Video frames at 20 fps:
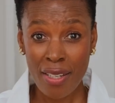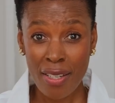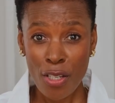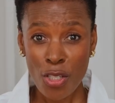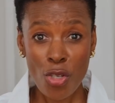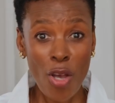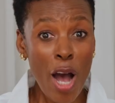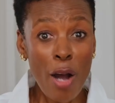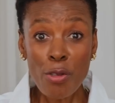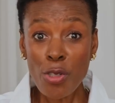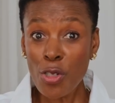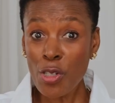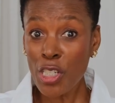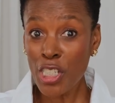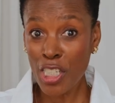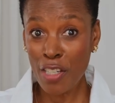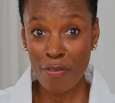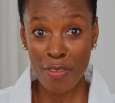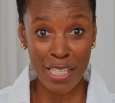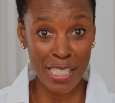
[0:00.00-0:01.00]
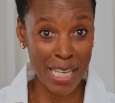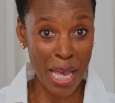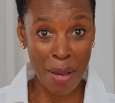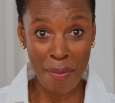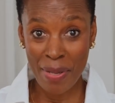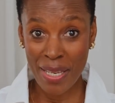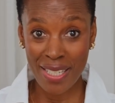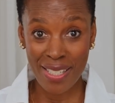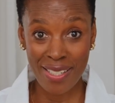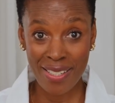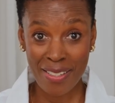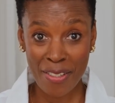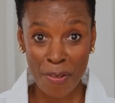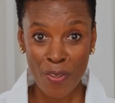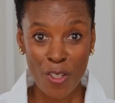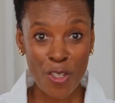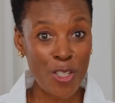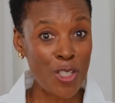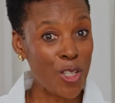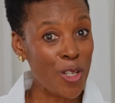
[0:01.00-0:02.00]
So how do you shift this habit?
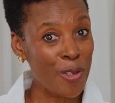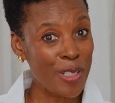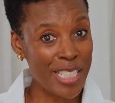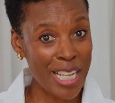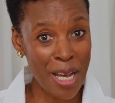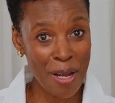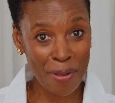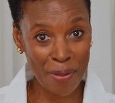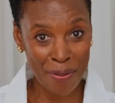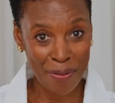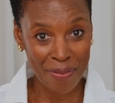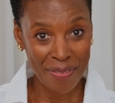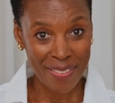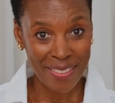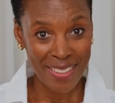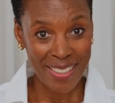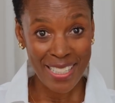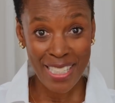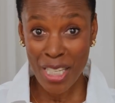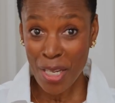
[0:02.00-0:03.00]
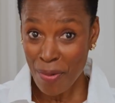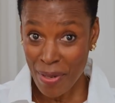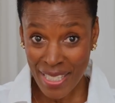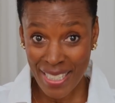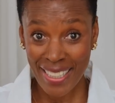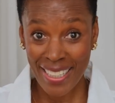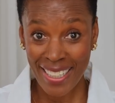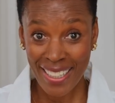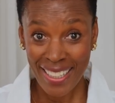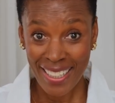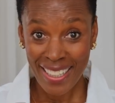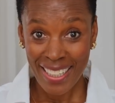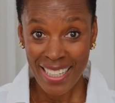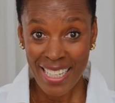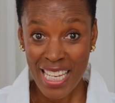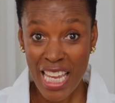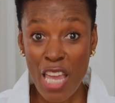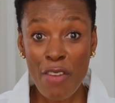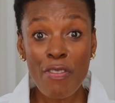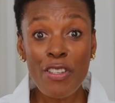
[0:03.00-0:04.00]
You slow down. Seriously,
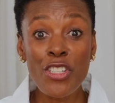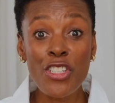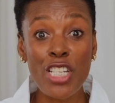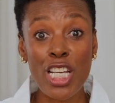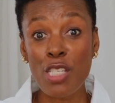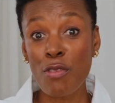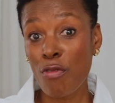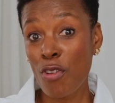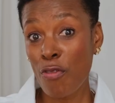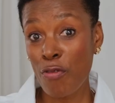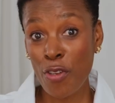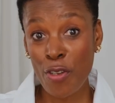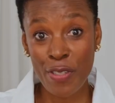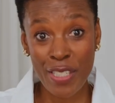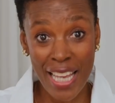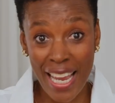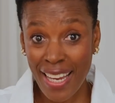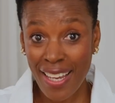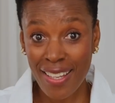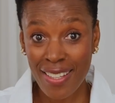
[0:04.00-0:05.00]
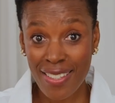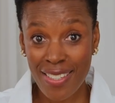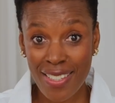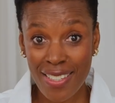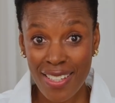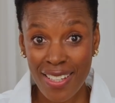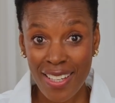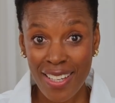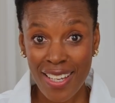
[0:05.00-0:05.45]
even just for a few seconds.